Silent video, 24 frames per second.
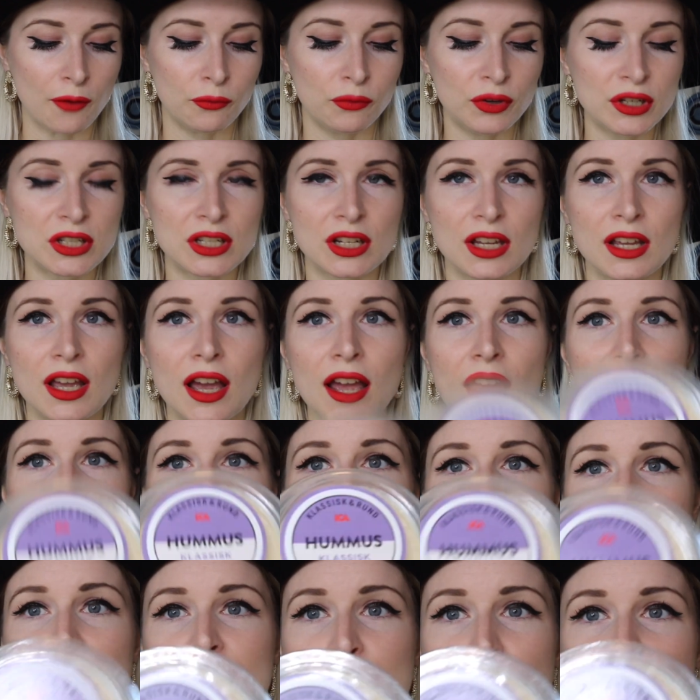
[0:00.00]
which
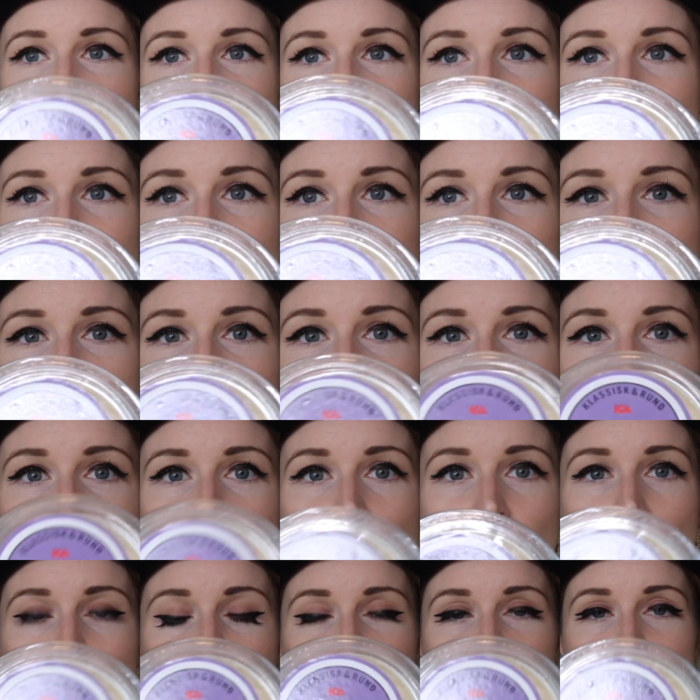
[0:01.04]
is basically just
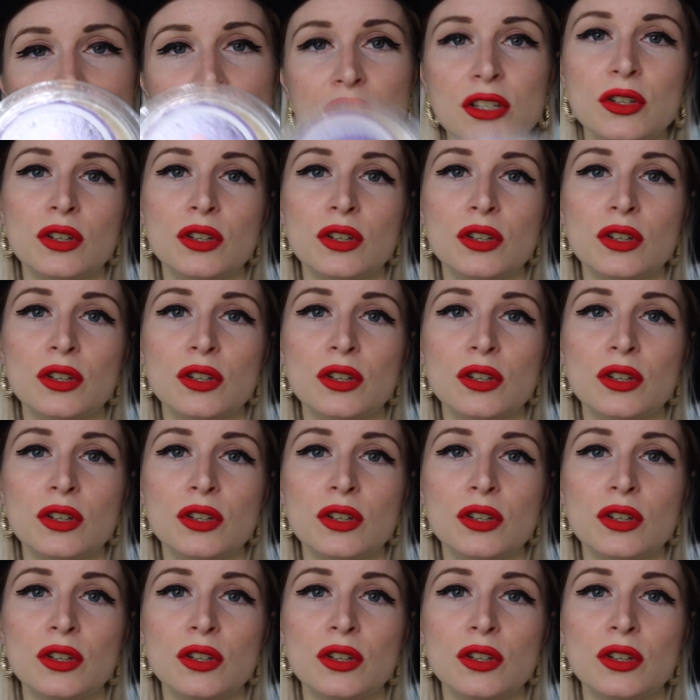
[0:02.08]
hummus.